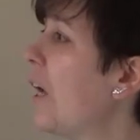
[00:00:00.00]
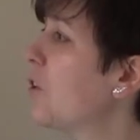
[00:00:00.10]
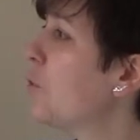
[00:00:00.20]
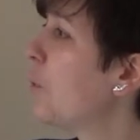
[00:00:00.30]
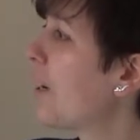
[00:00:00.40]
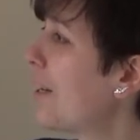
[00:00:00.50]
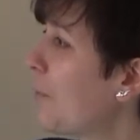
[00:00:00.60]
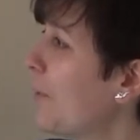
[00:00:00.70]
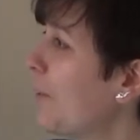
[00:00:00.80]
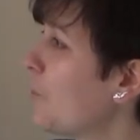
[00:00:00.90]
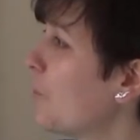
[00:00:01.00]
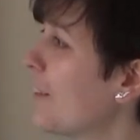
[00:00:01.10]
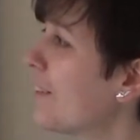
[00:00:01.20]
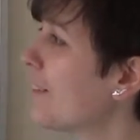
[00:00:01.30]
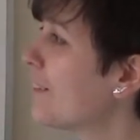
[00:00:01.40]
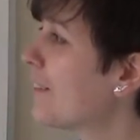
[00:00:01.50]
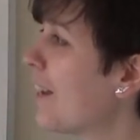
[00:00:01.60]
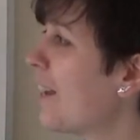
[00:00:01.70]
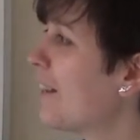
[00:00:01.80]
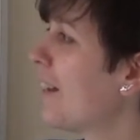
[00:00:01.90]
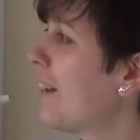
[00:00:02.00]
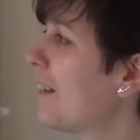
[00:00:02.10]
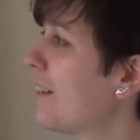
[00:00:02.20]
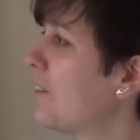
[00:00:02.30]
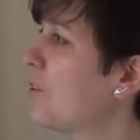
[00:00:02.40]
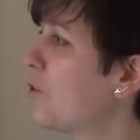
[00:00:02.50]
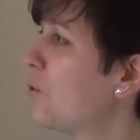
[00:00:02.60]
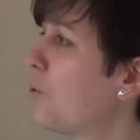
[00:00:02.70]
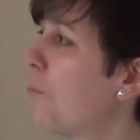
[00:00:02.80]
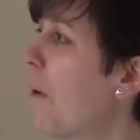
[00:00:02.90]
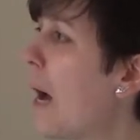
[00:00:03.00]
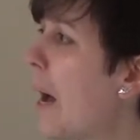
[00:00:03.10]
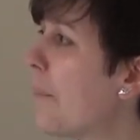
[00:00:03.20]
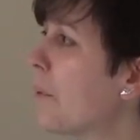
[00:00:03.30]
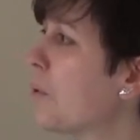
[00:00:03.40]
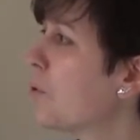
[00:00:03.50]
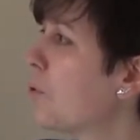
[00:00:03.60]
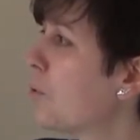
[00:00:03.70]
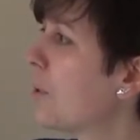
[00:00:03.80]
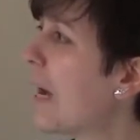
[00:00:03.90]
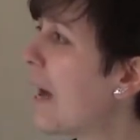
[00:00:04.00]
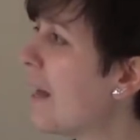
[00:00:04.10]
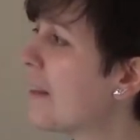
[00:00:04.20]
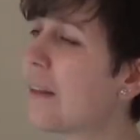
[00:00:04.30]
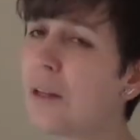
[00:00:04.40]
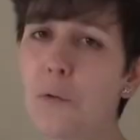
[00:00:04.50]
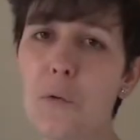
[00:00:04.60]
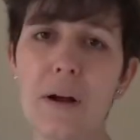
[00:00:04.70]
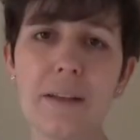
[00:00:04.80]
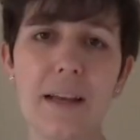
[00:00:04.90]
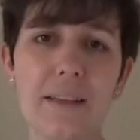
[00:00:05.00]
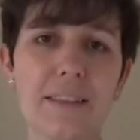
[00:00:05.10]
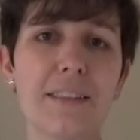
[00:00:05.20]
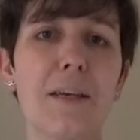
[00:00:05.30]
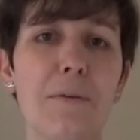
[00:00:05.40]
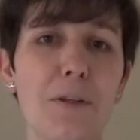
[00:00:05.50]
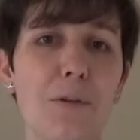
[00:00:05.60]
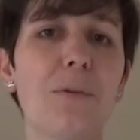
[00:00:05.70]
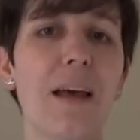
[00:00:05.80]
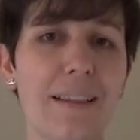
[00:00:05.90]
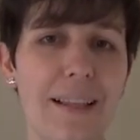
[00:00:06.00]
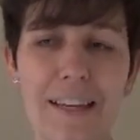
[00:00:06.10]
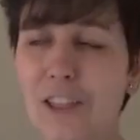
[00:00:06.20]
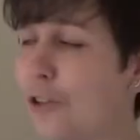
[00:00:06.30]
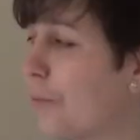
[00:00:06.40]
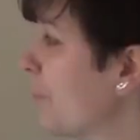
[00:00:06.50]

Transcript: you are living in United States and it's your mom or your dad the one that is giving you that lesson.